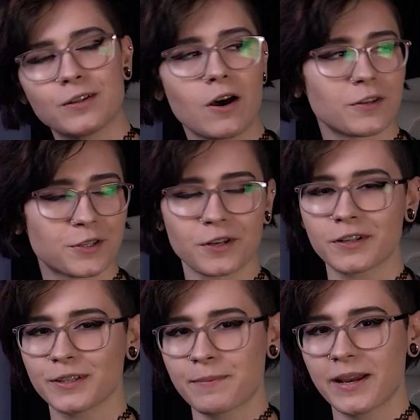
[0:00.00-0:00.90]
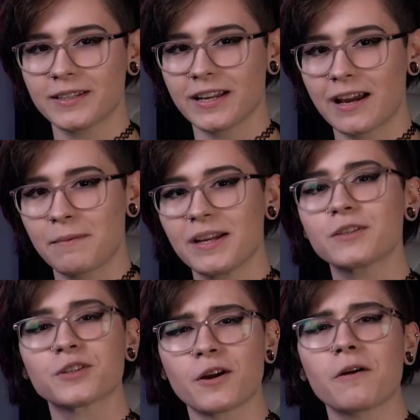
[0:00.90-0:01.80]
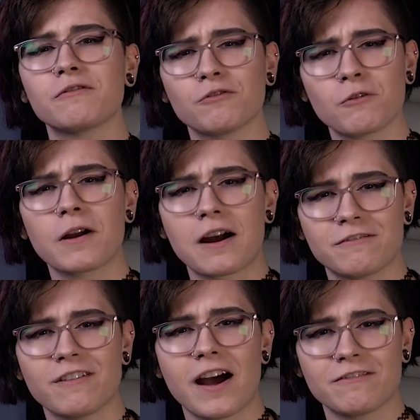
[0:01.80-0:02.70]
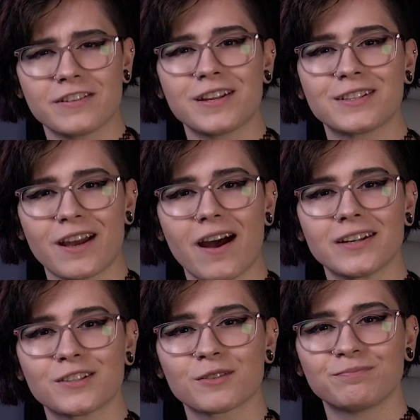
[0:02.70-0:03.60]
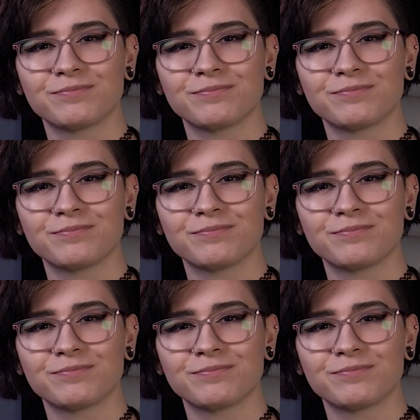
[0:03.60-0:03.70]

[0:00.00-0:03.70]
Not as good as the Beard Dynamics, so 4 out of 5 for these guys.